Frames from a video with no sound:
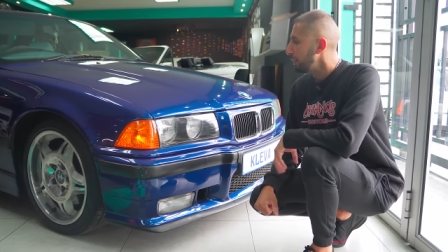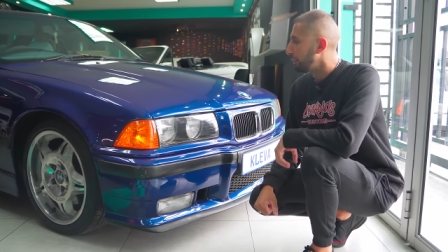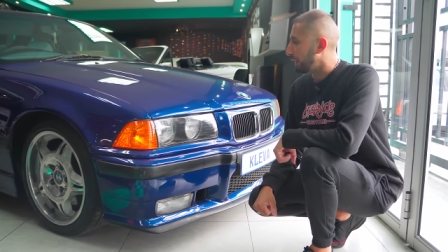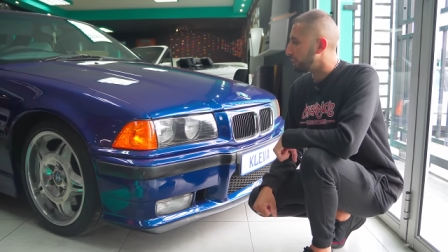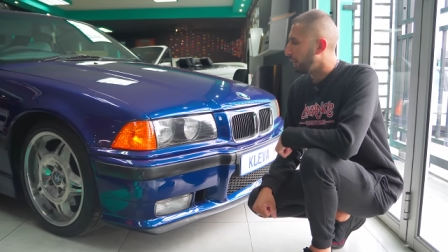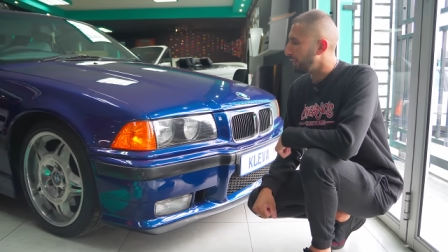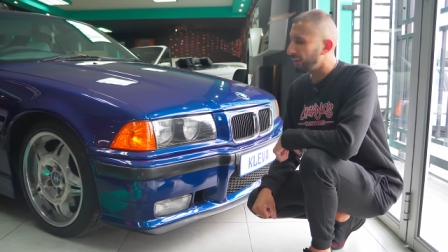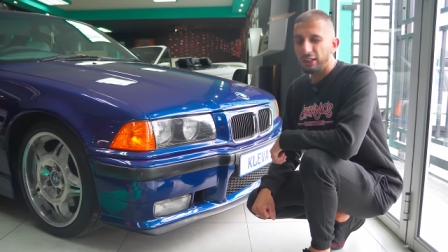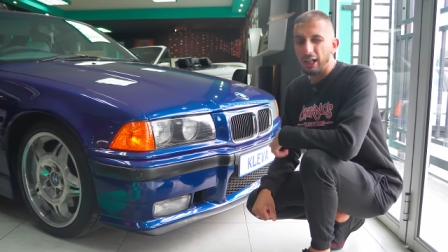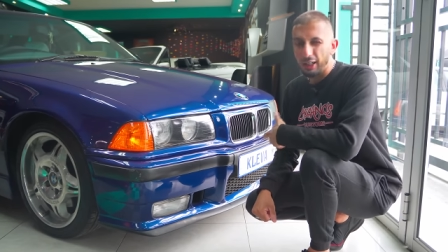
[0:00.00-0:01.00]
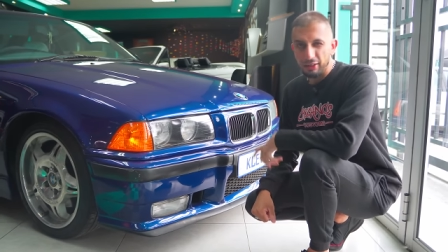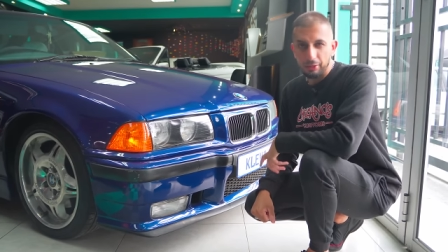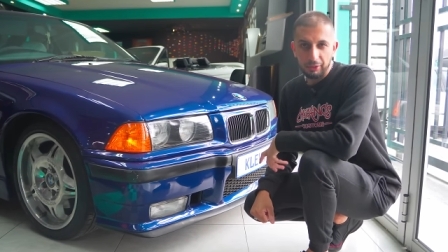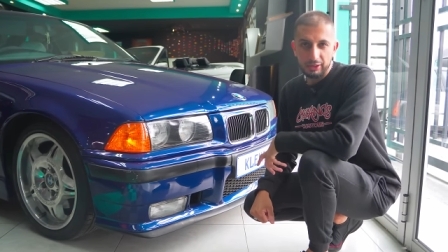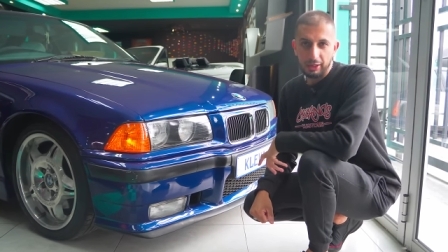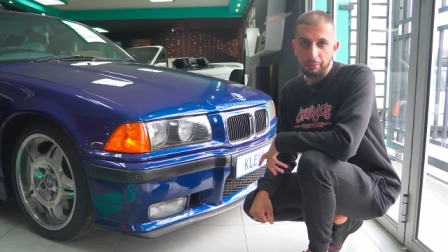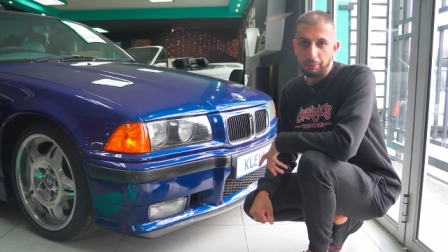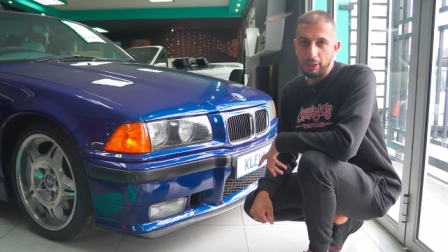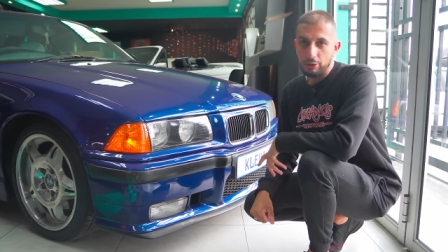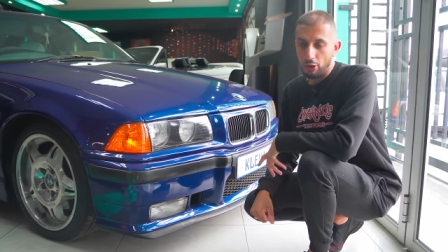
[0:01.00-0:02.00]
but it wasn't a 100%
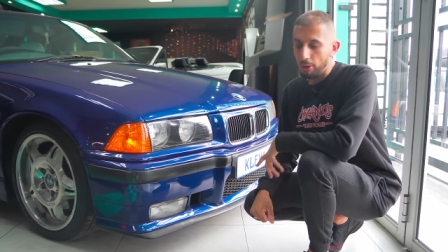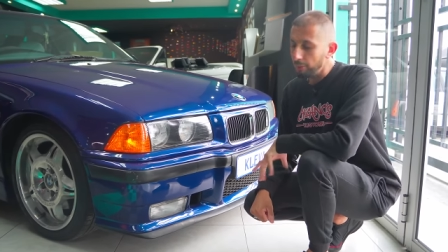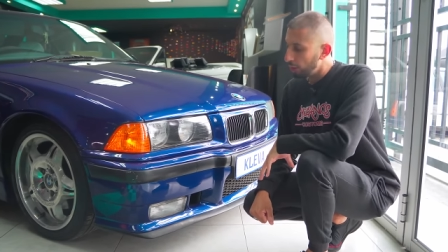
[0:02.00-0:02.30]
paint job.